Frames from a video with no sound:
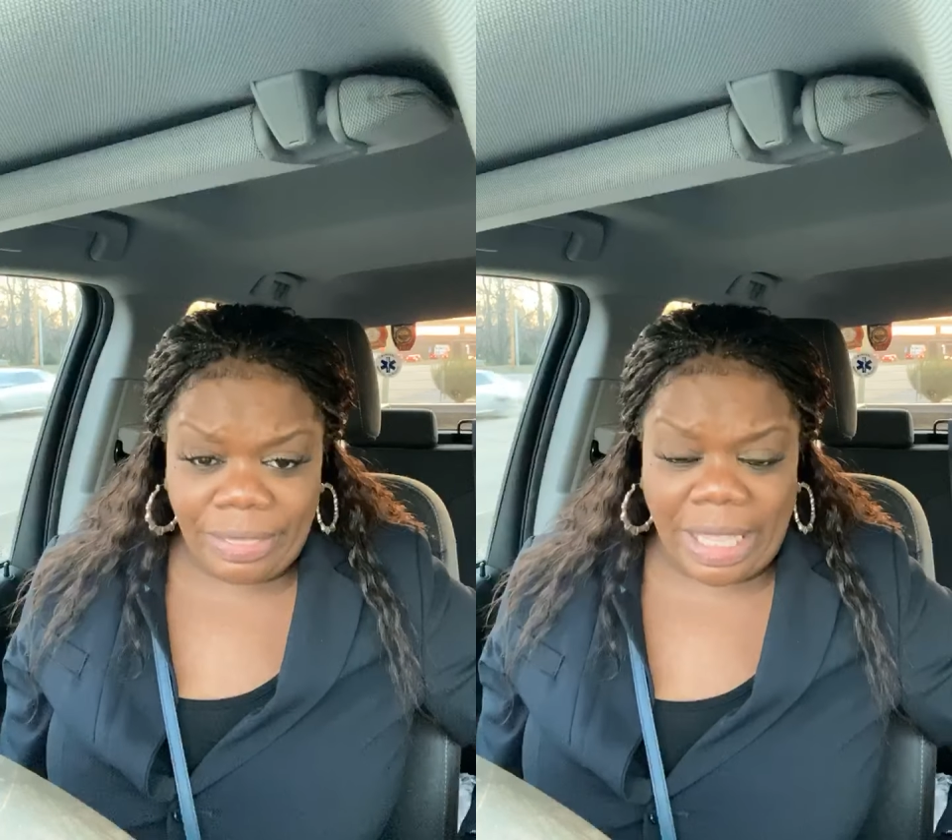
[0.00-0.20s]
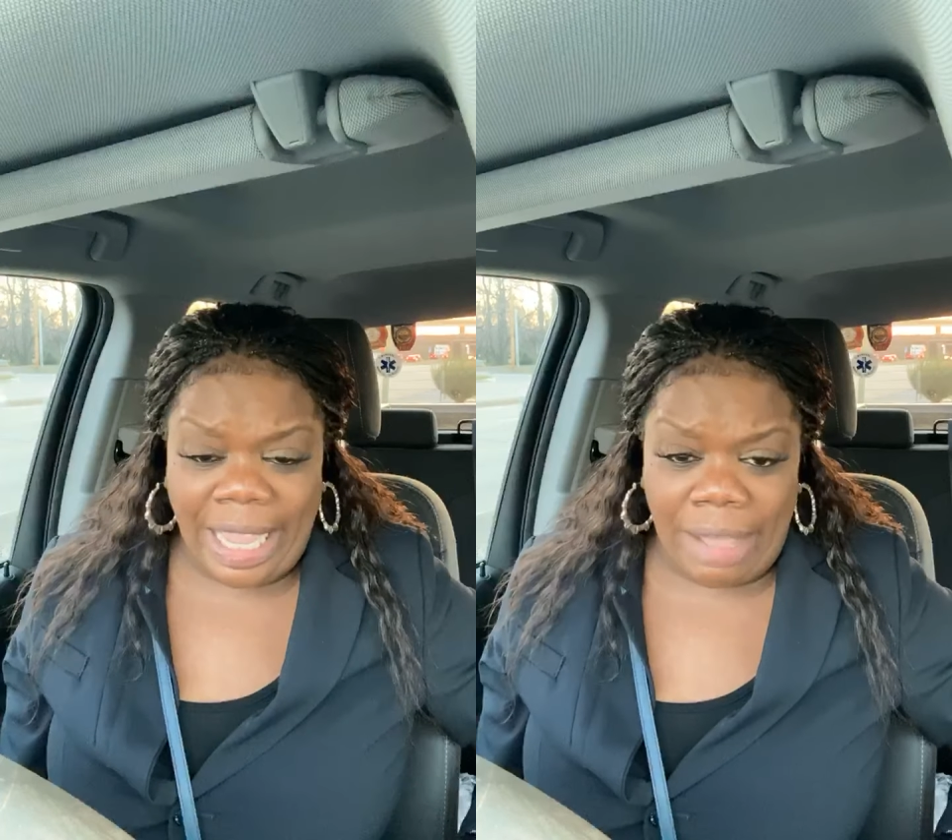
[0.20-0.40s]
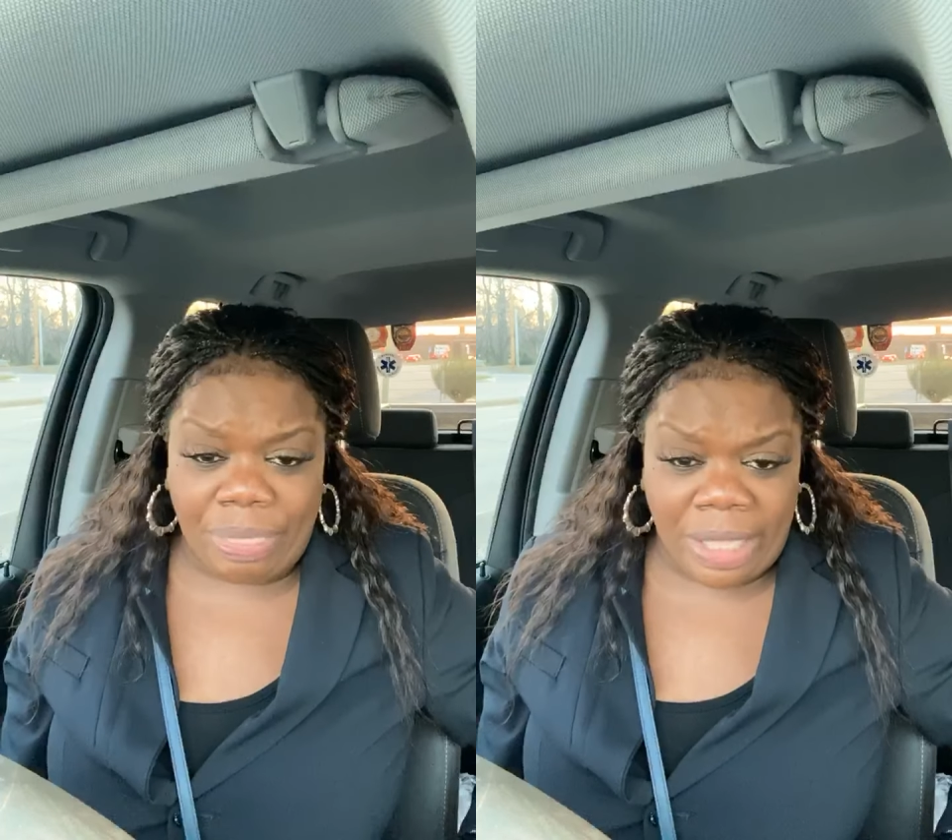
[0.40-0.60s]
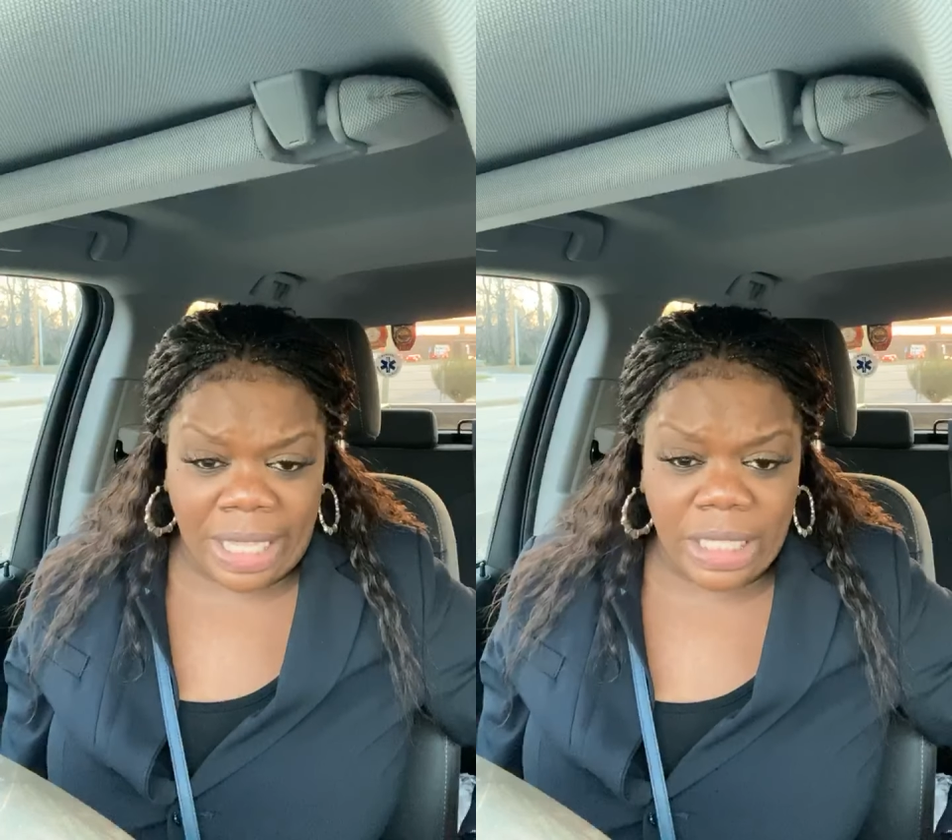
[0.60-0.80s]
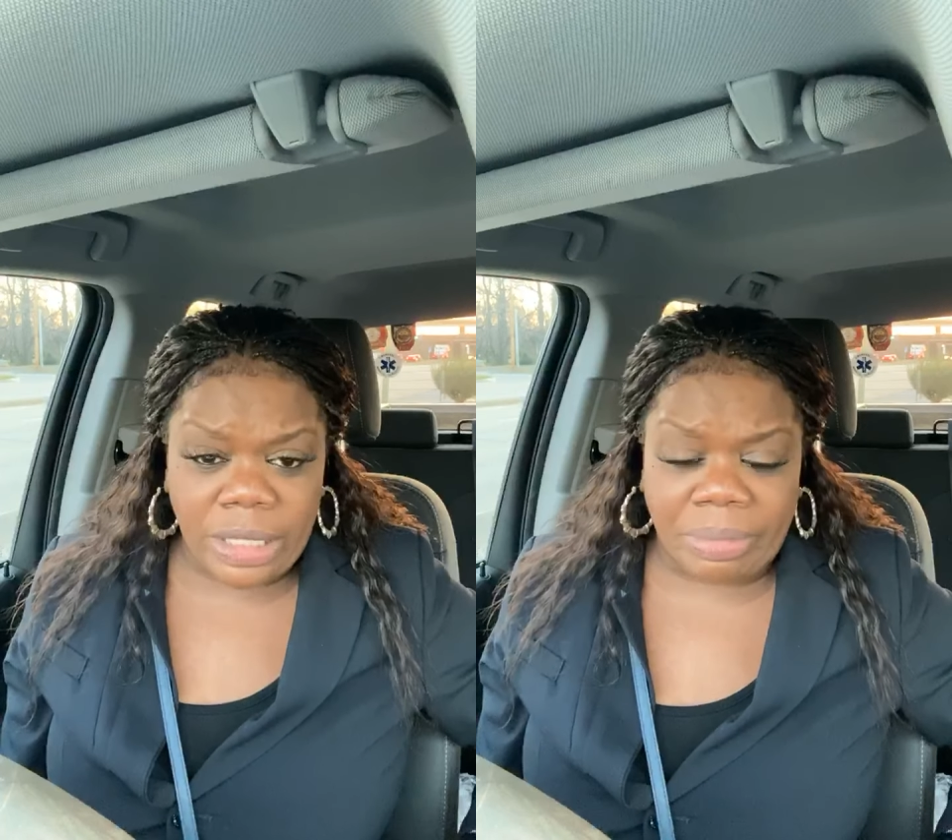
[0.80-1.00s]
that have
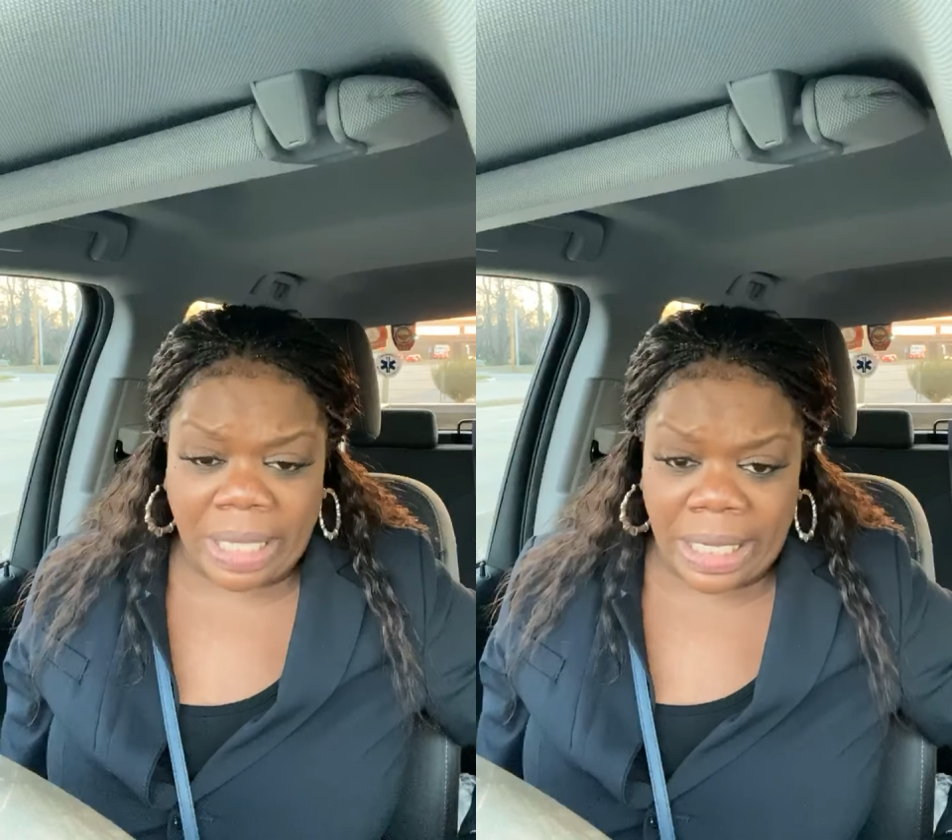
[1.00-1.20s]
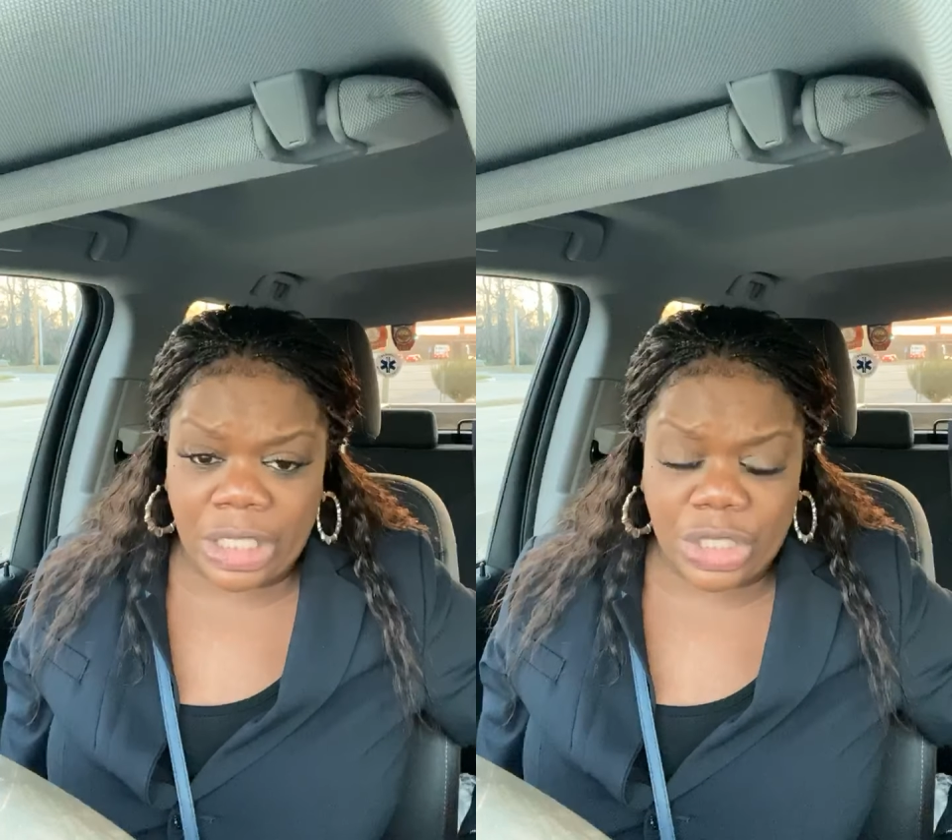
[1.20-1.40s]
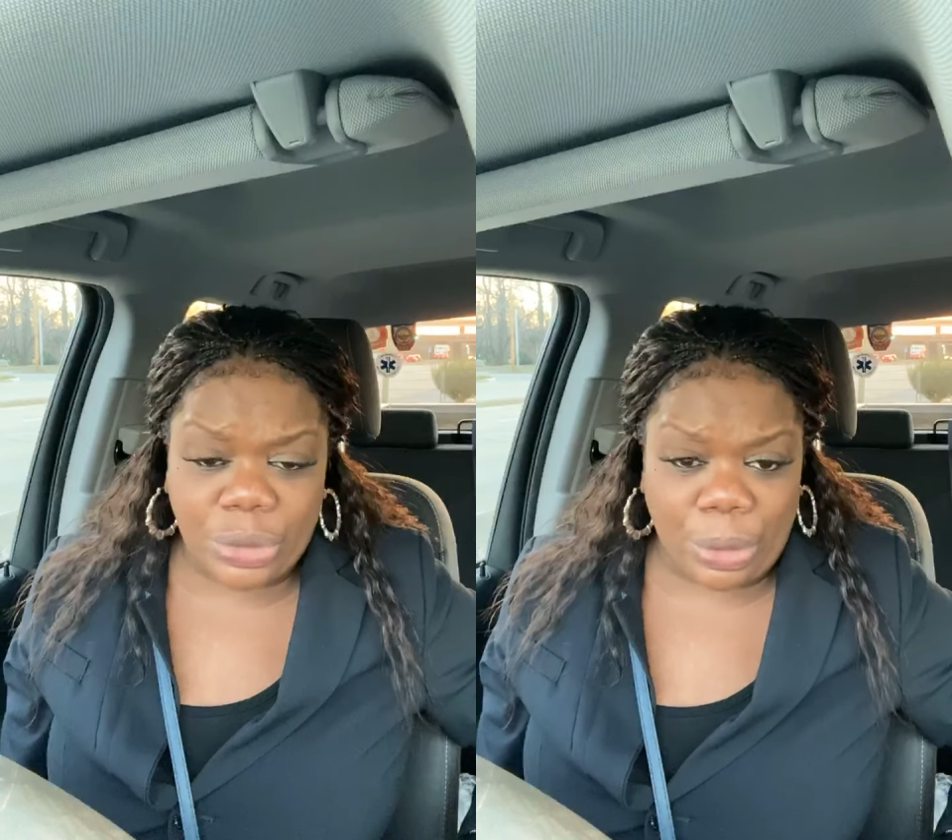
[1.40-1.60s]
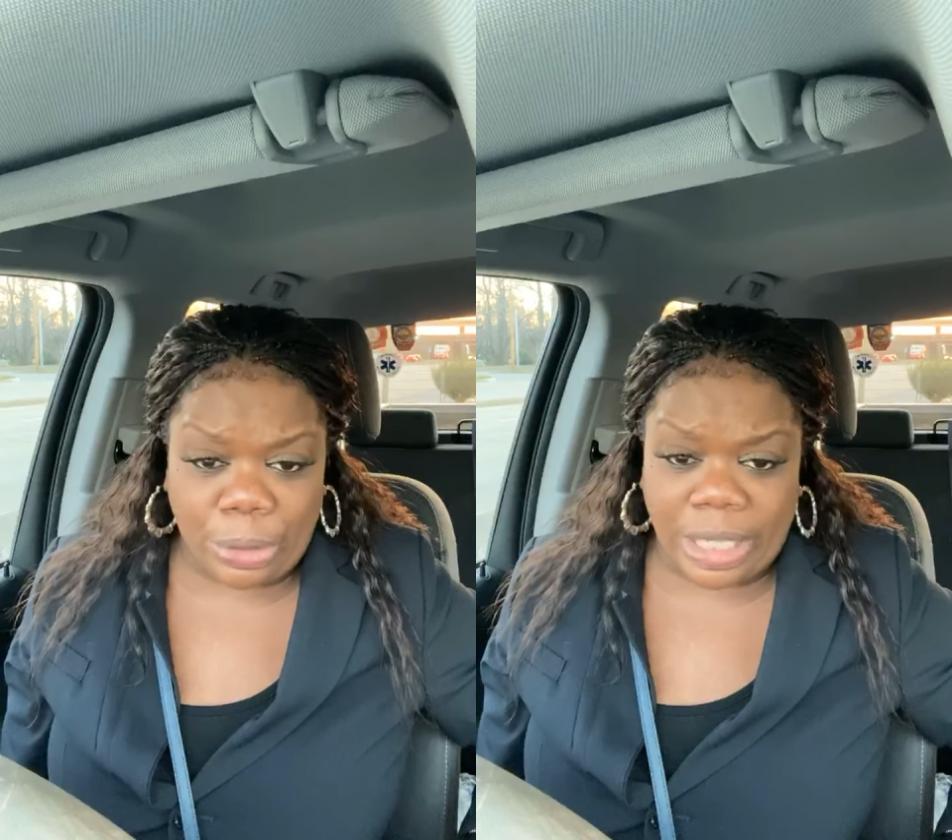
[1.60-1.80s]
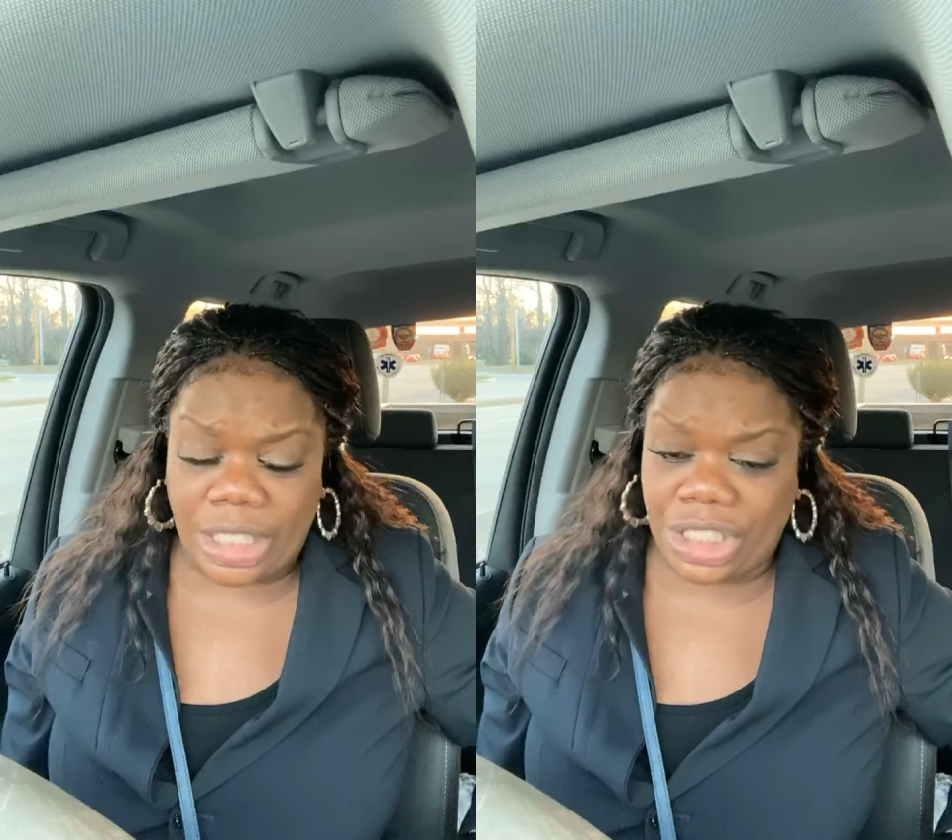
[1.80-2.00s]
did some things to
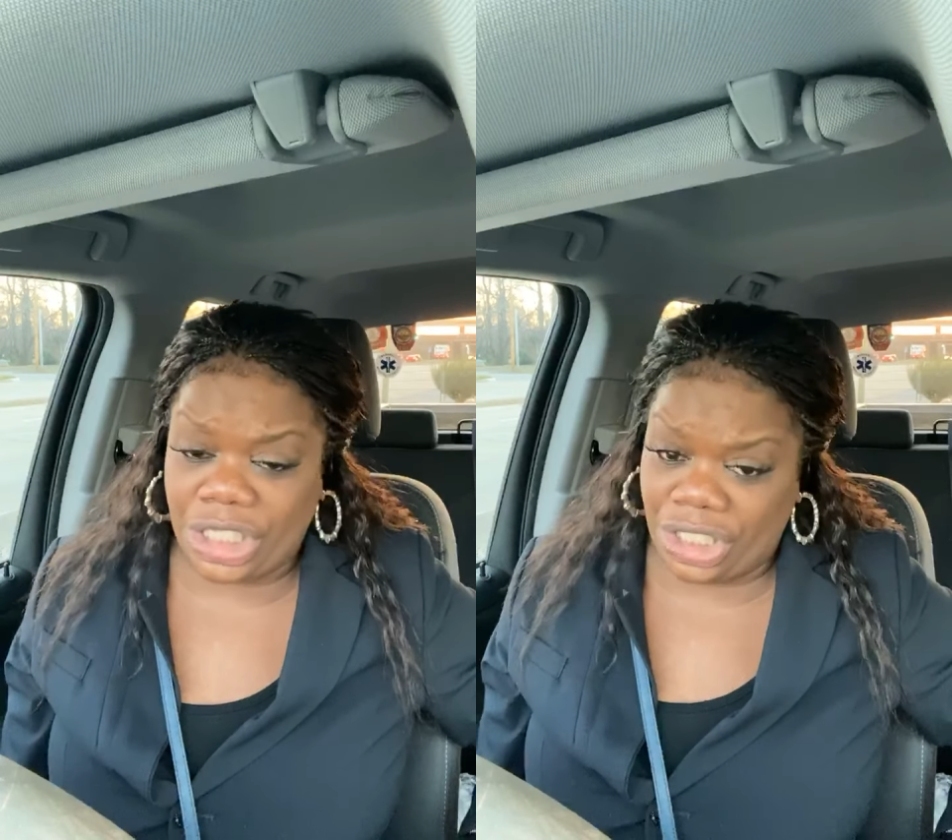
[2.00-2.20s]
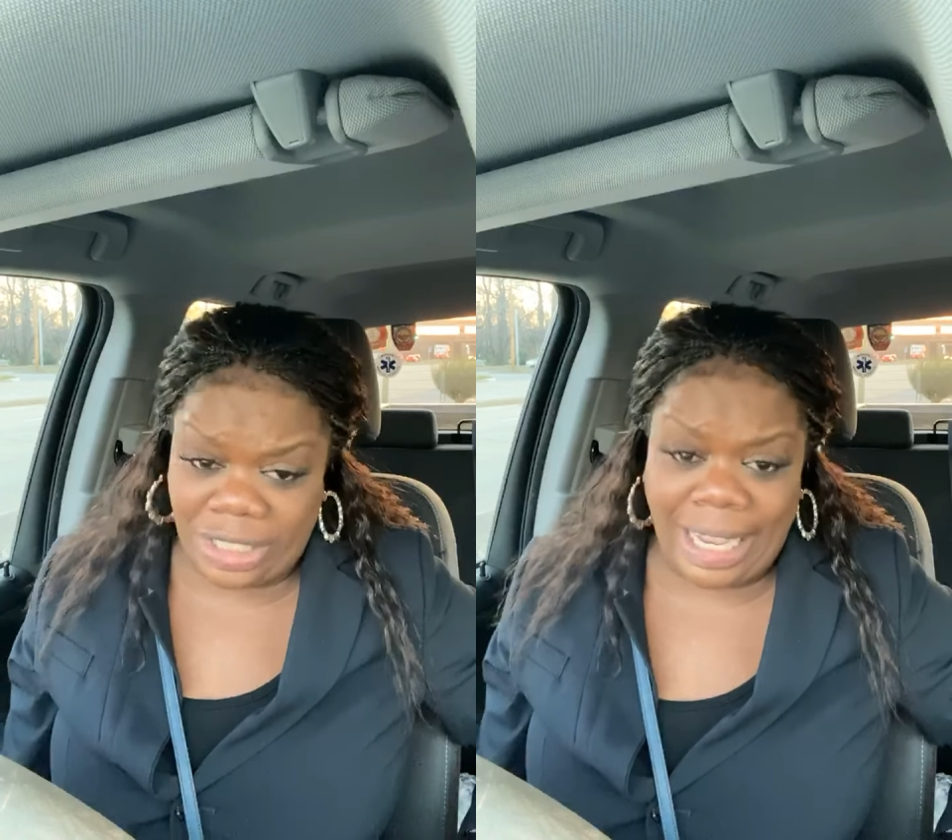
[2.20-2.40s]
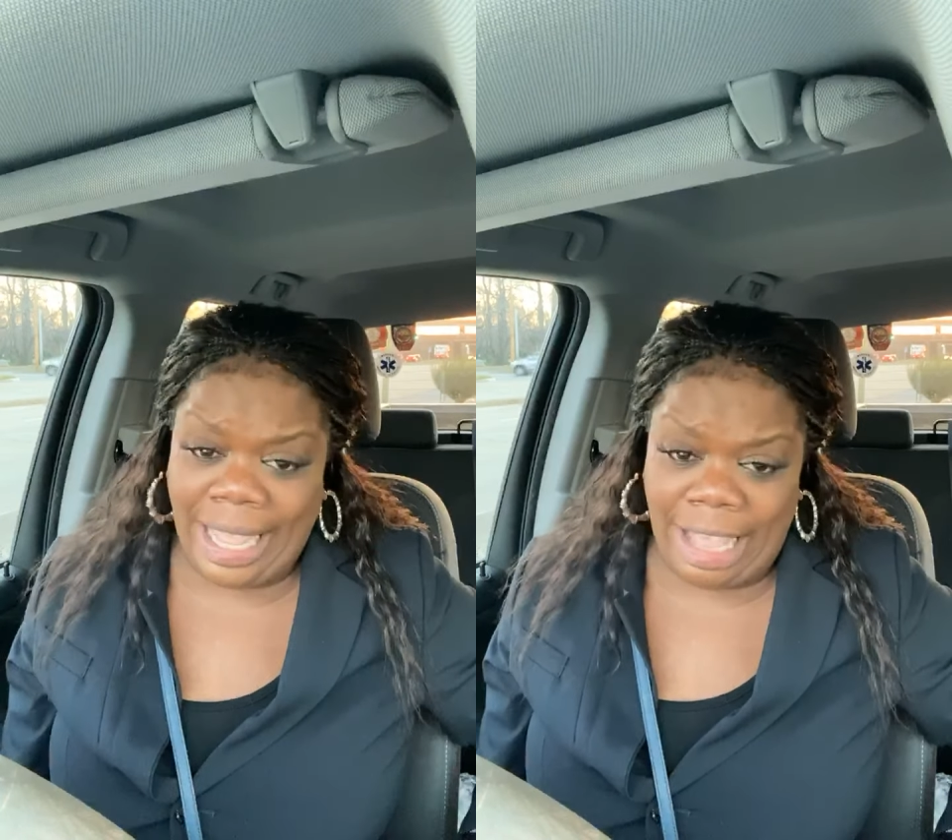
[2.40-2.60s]
her that should not